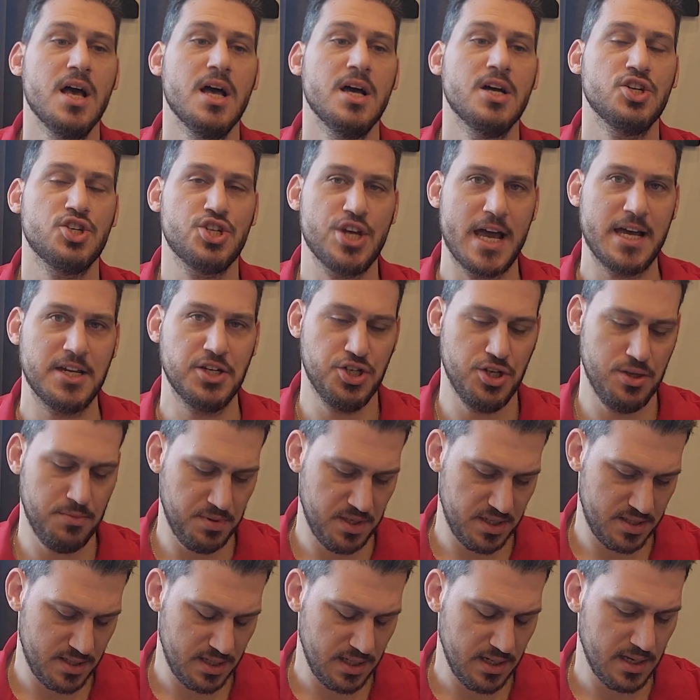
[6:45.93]

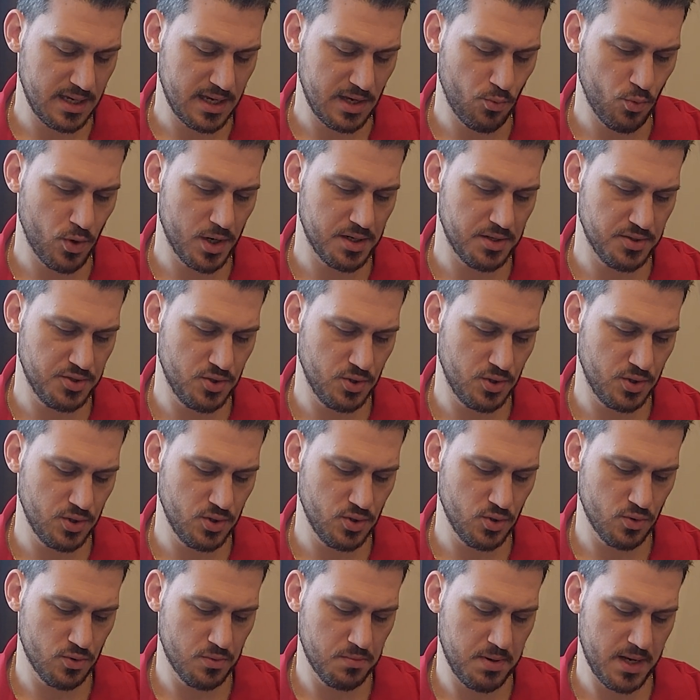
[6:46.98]
ChatGPT and what else you can
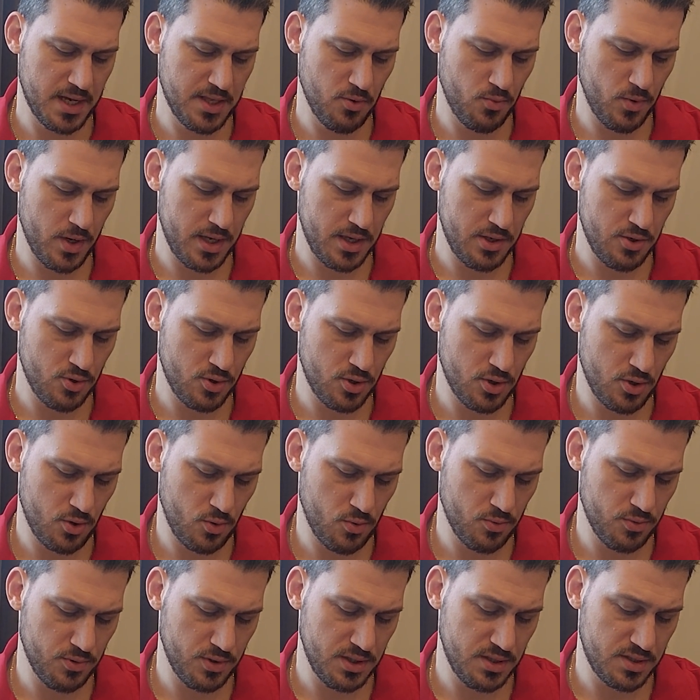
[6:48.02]
do. By the way, you can
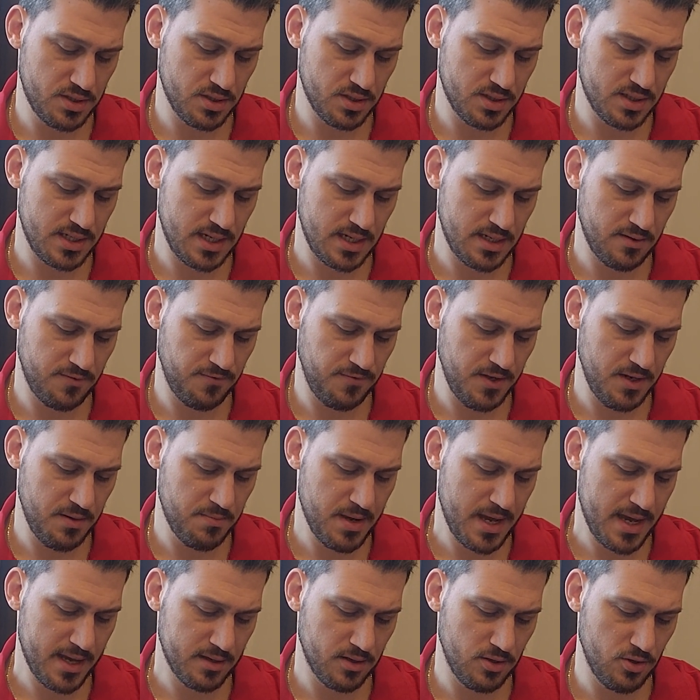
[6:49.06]
always send
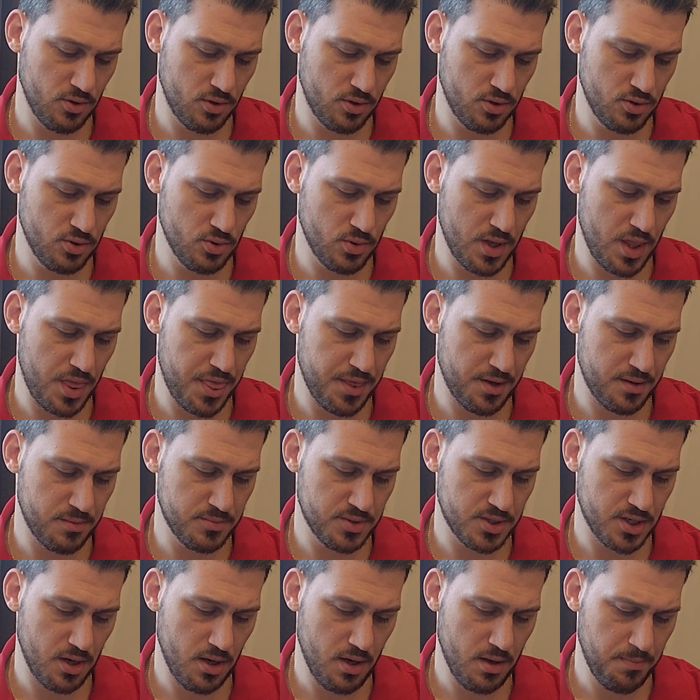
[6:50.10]
feedback. You could do a
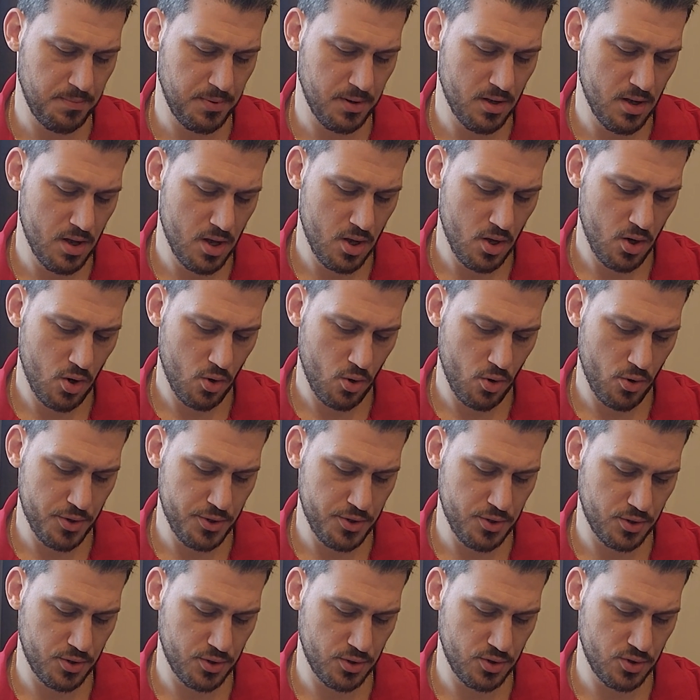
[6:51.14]
thumbs up or
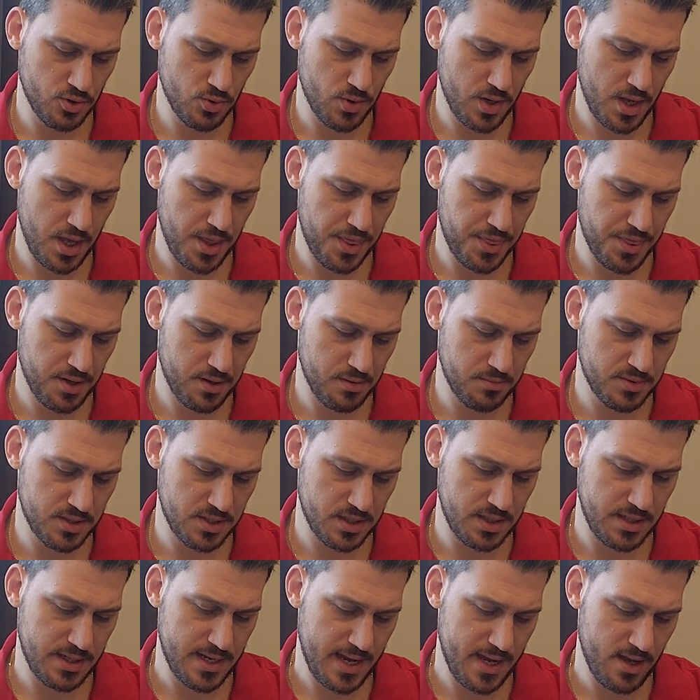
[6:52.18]
you could do a thumbs
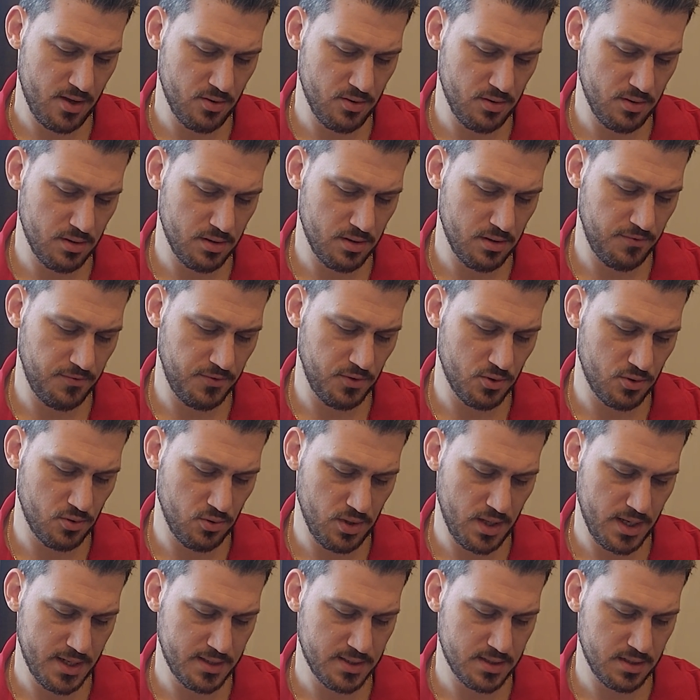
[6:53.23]
down if you don't
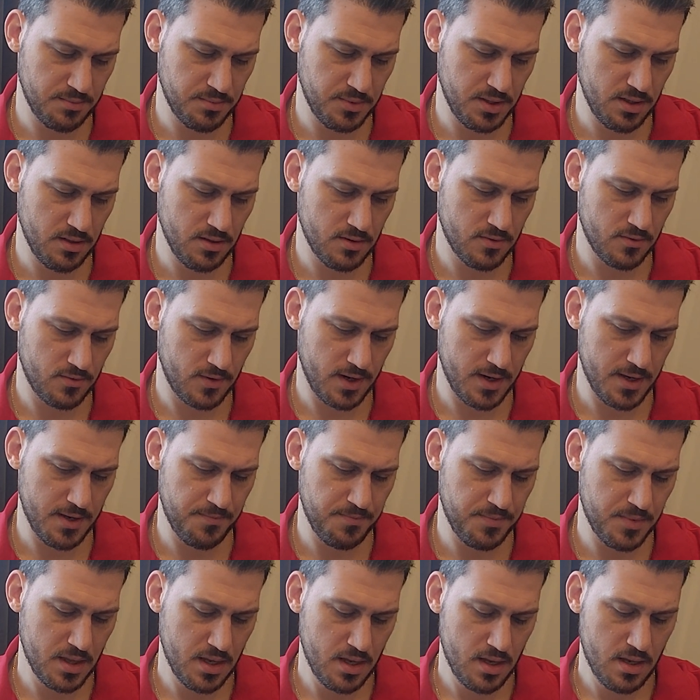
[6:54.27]
like something, right?
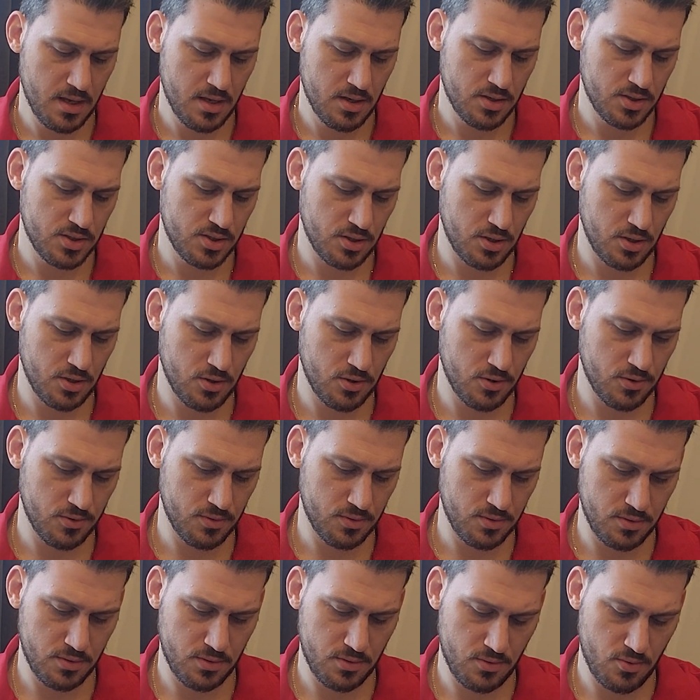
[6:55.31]
So
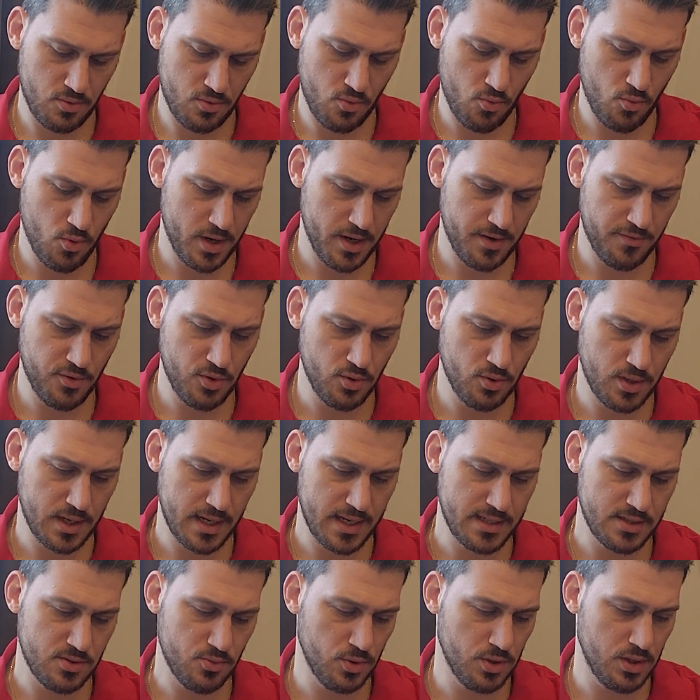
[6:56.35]
whatever you
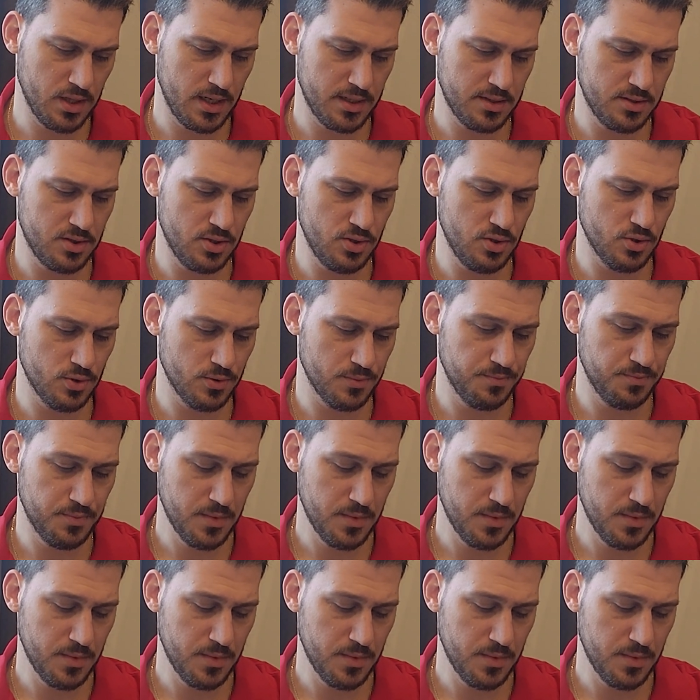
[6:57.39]
guys would like to do.